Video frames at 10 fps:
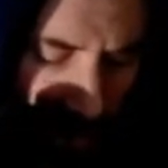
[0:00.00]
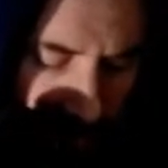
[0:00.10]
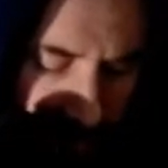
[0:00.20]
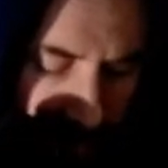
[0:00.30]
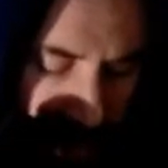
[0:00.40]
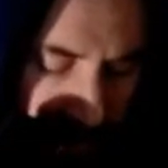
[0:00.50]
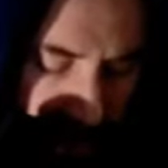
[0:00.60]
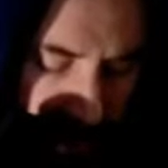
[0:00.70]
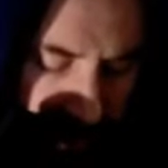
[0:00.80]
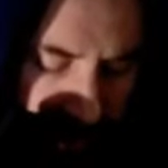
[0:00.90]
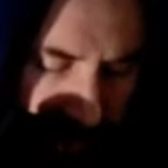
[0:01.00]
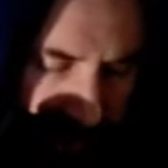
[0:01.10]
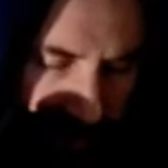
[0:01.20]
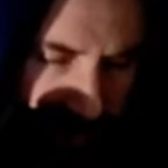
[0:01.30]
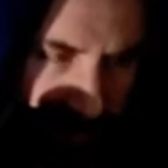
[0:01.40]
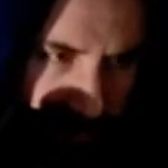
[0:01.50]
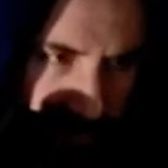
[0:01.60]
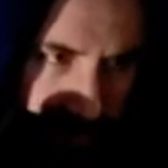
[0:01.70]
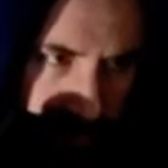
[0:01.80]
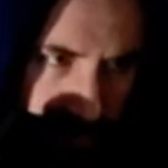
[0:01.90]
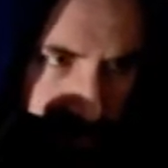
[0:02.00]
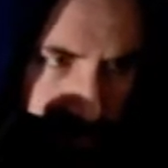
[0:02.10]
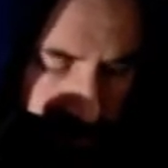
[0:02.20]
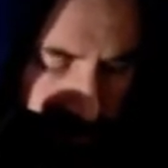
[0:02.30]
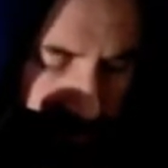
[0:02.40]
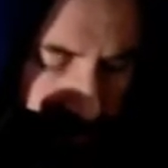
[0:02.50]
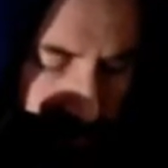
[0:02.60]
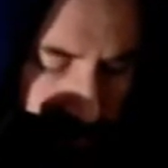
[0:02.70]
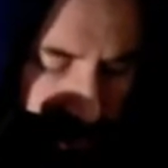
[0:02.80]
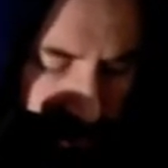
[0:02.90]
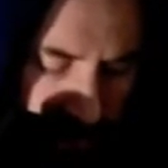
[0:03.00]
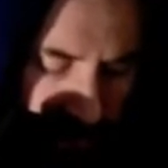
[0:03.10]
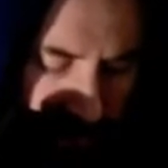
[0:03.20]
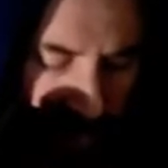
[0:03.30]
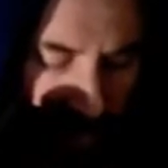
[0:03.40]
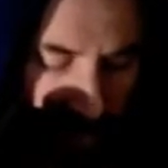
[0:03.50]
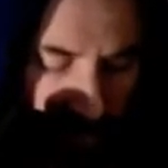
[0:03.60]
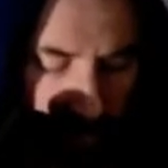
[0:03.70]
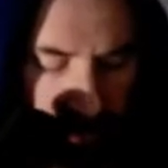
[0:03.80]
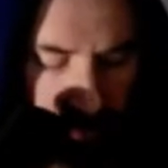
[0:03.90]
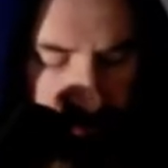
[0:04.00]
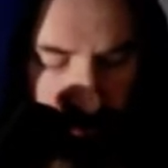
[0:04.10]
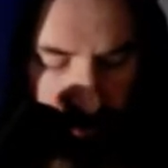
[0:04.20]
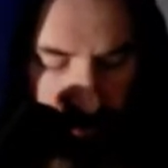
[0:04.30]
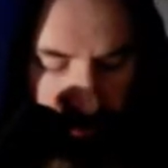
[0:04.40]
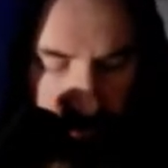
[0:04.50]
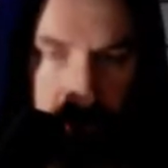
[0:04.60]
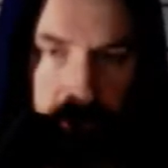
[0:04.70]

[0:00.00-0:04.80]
minor 9 chord. Very pretty though. What about this chord here?